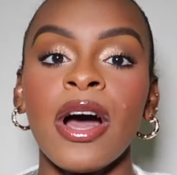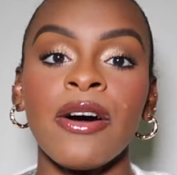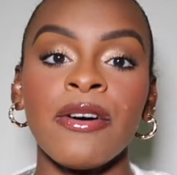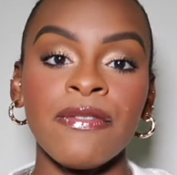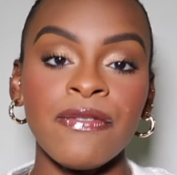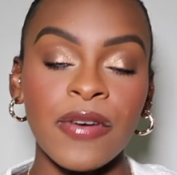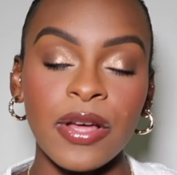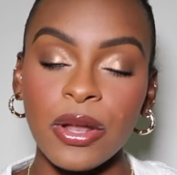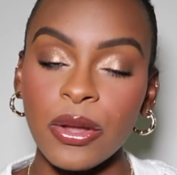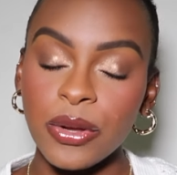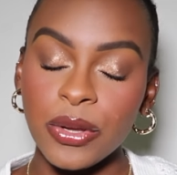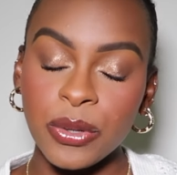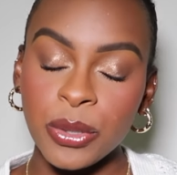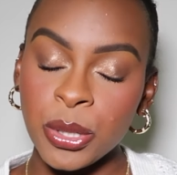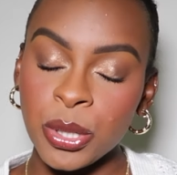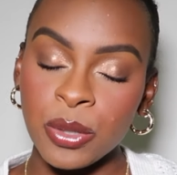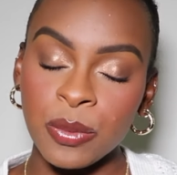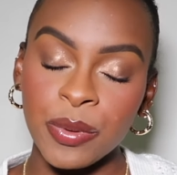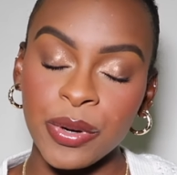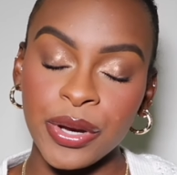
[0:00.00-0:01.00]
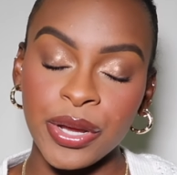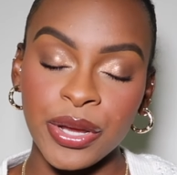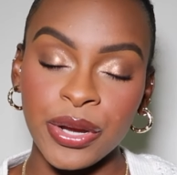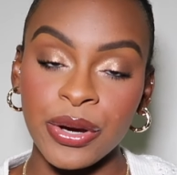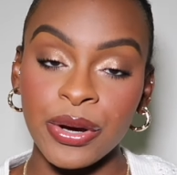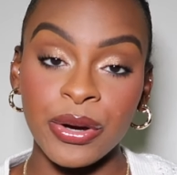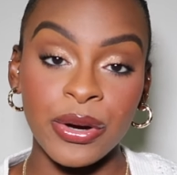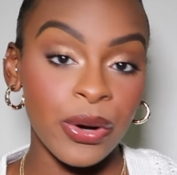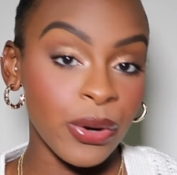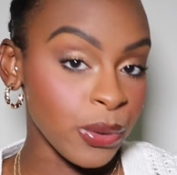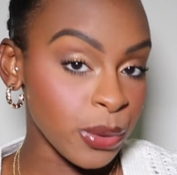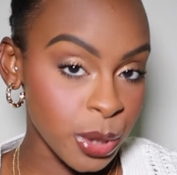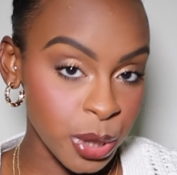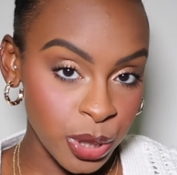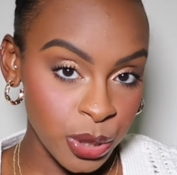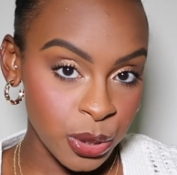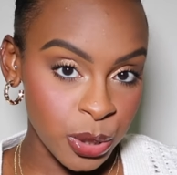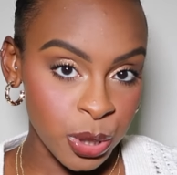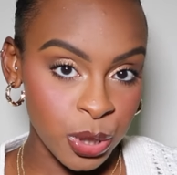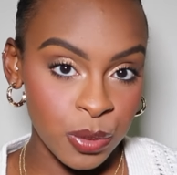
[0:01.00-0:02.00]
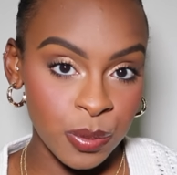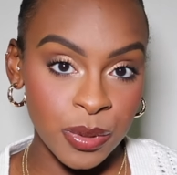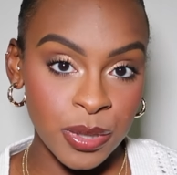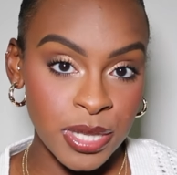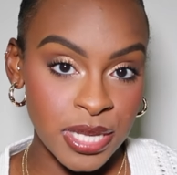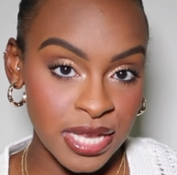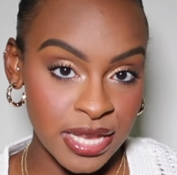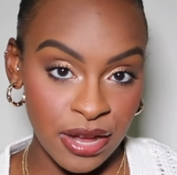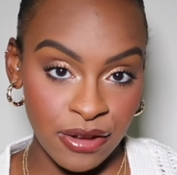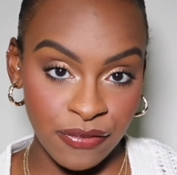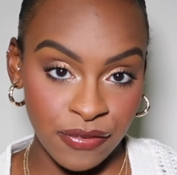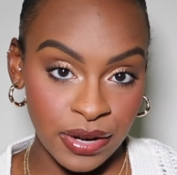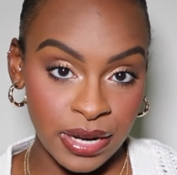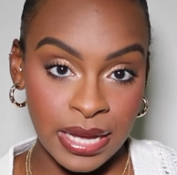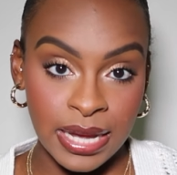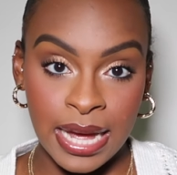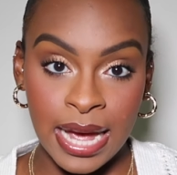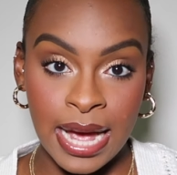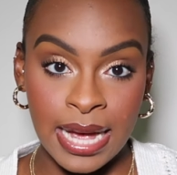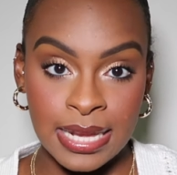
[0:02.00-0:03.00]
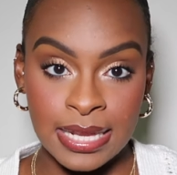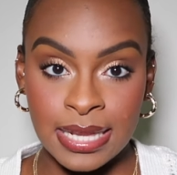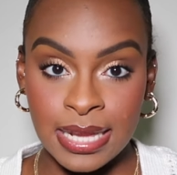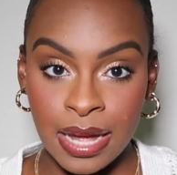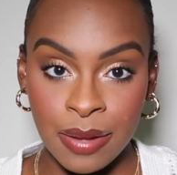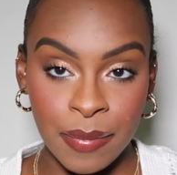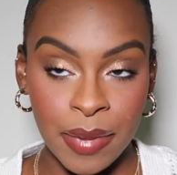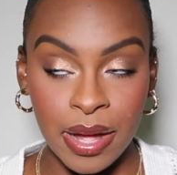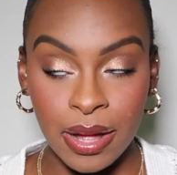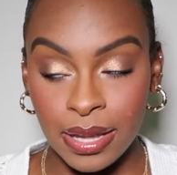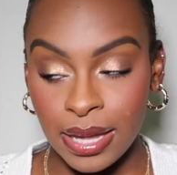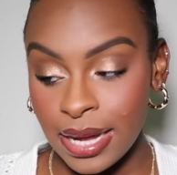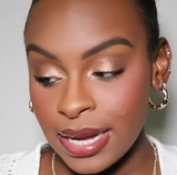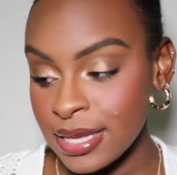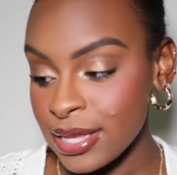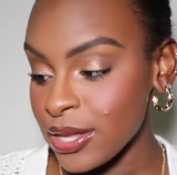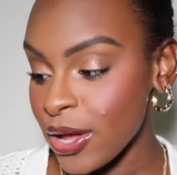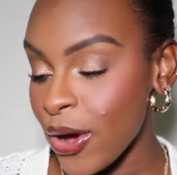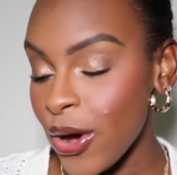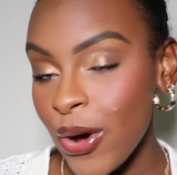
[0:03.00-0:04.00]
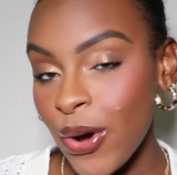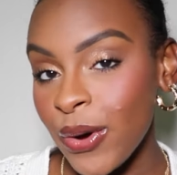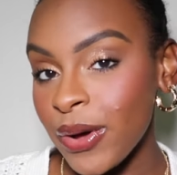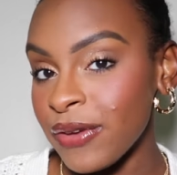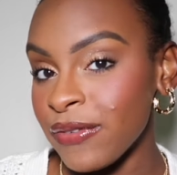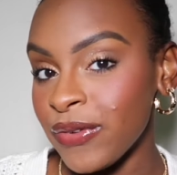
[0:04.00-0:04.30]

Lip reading: a fellow YouTuber here, OG YouTuber Stephanie SMLXO.